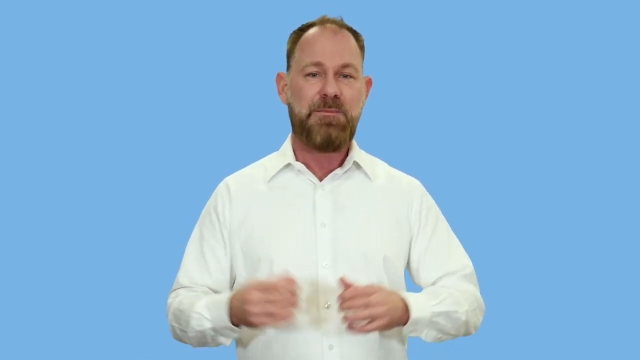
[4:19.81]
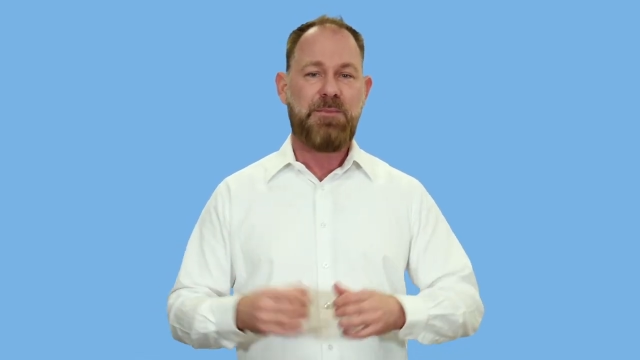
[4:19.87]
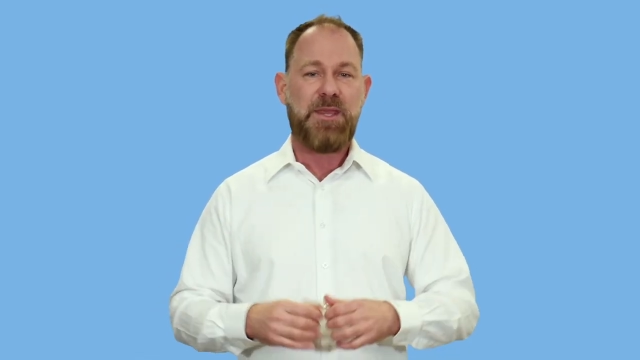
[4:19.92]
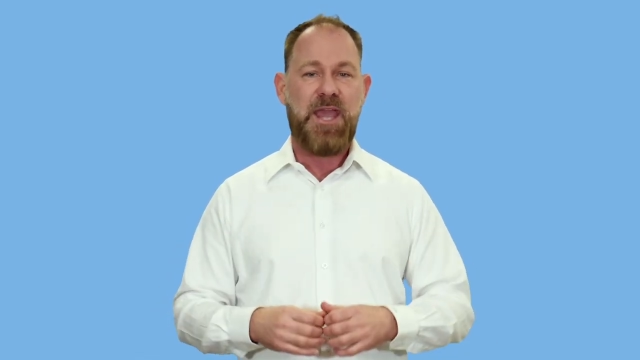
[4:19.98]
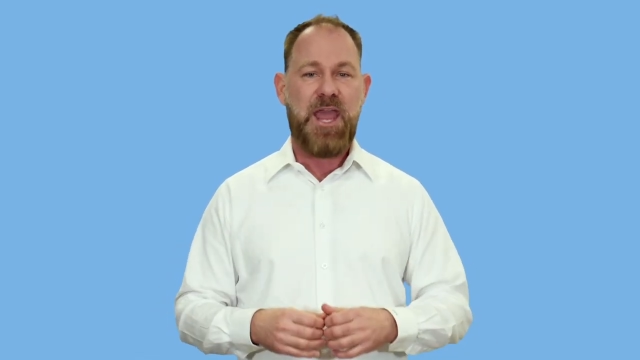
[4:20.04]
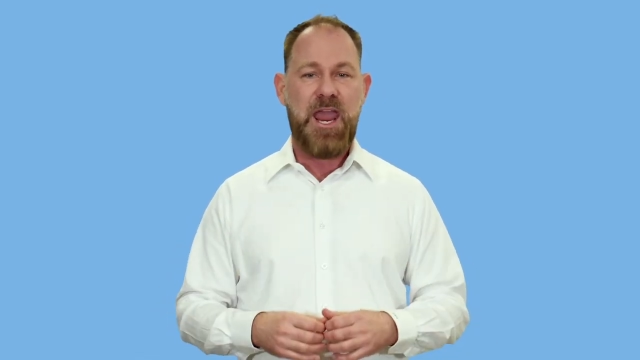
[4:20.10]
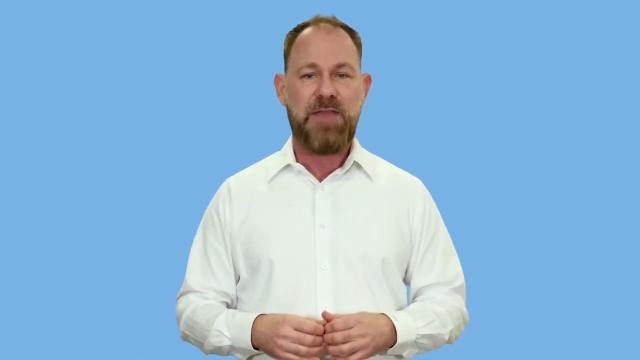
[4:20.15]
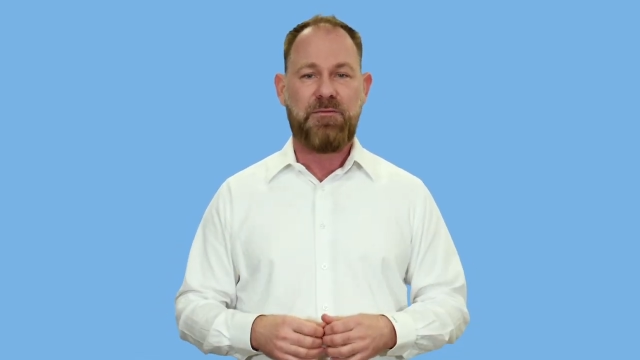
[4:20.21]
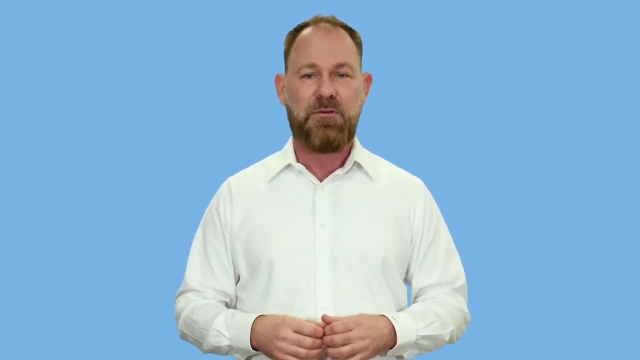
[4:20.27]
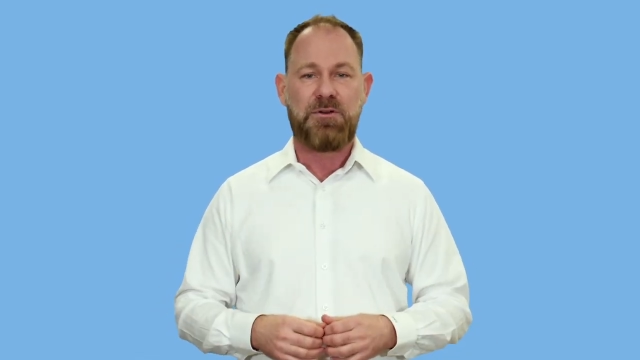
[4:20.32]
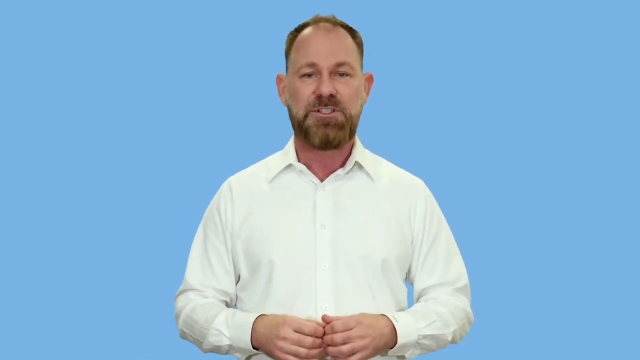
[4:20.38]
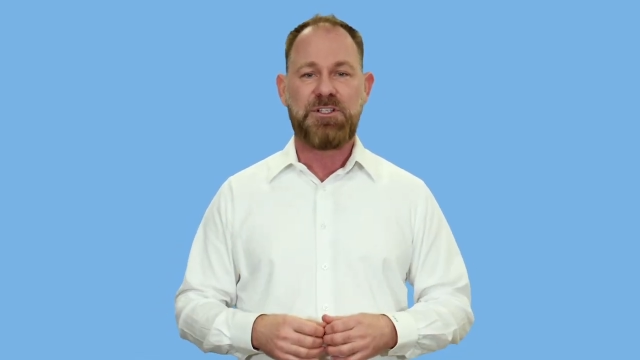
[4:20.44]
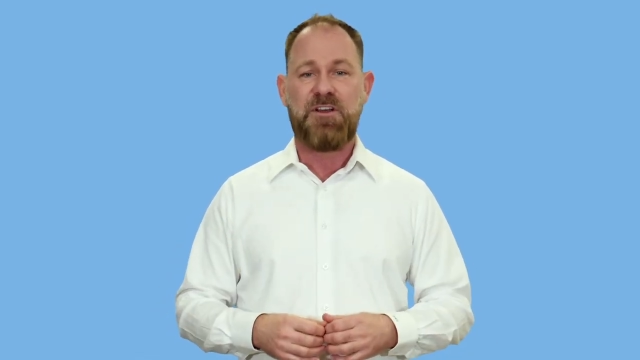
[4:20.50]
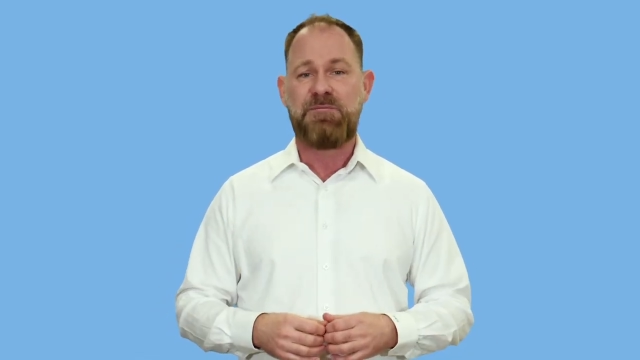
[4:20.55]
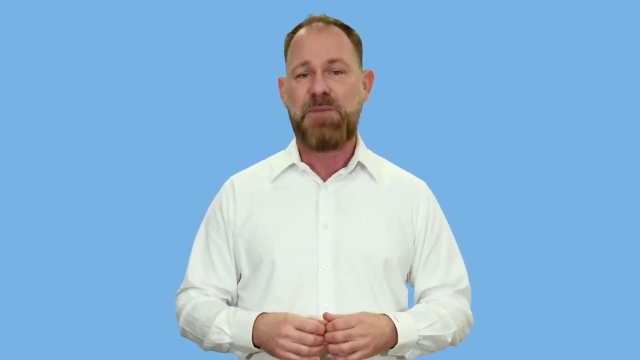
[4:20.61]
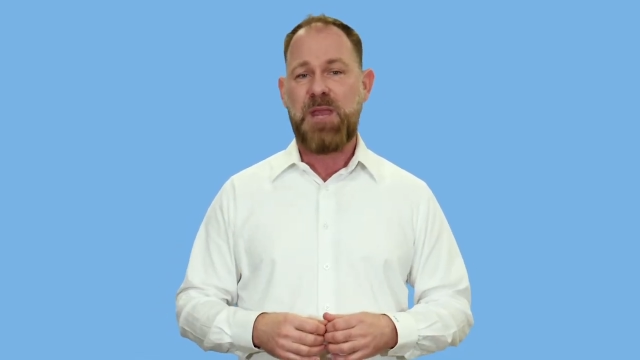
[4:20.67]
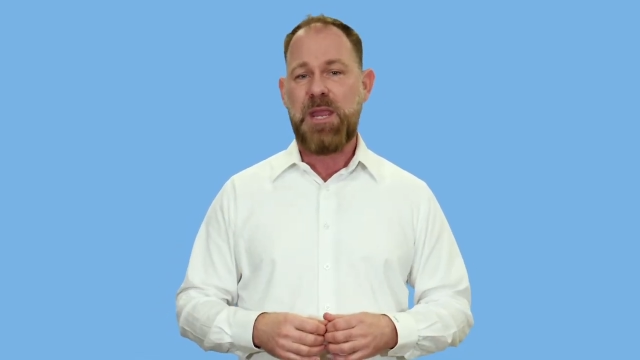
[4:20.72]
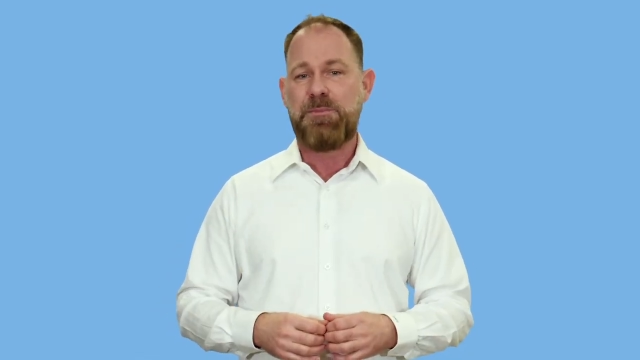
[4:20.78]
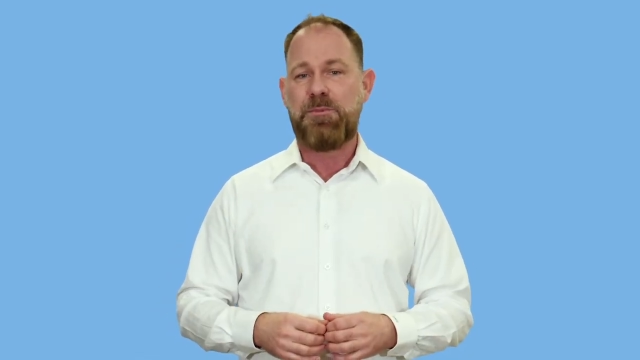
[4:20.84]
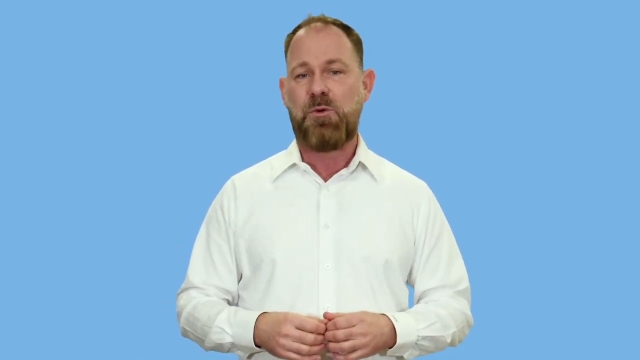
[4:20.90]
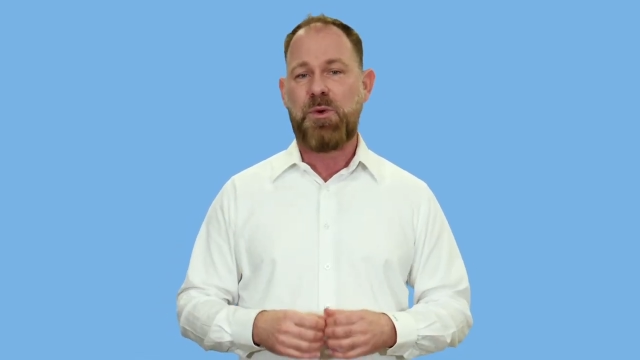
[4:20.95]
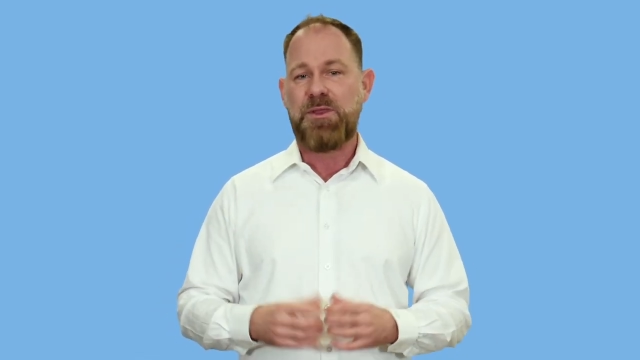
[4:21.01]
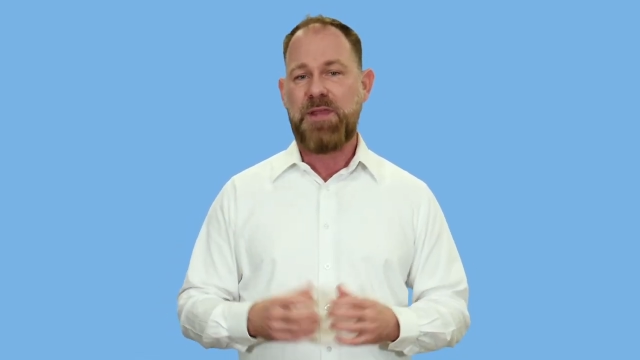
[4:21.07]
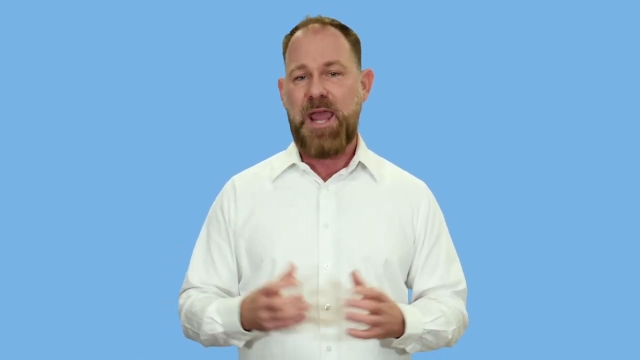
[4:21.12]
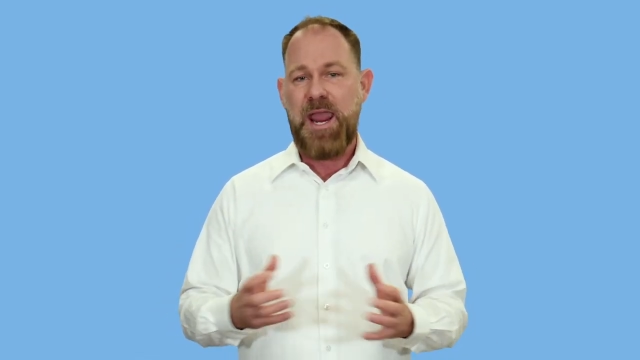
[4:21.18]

behaviors of people with